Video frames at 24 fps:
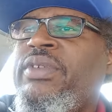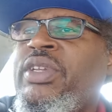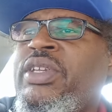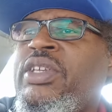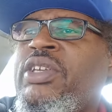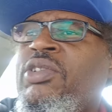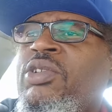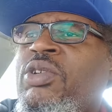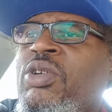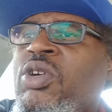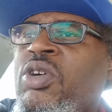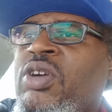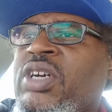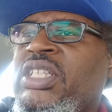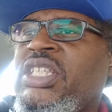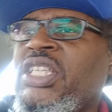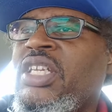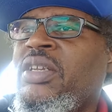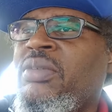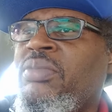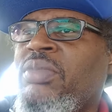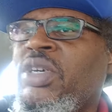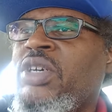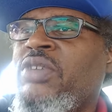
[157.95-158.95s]
you going to
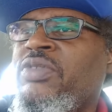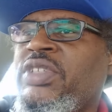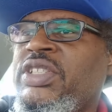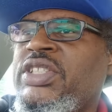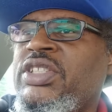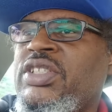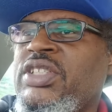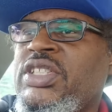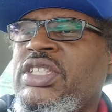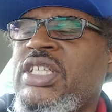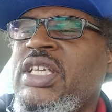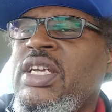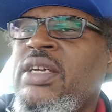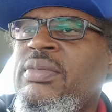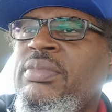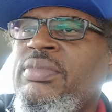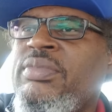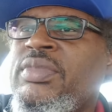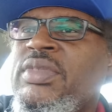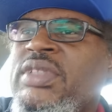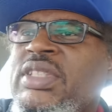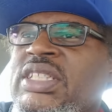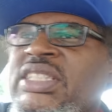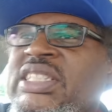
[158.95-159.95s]
the movies or something,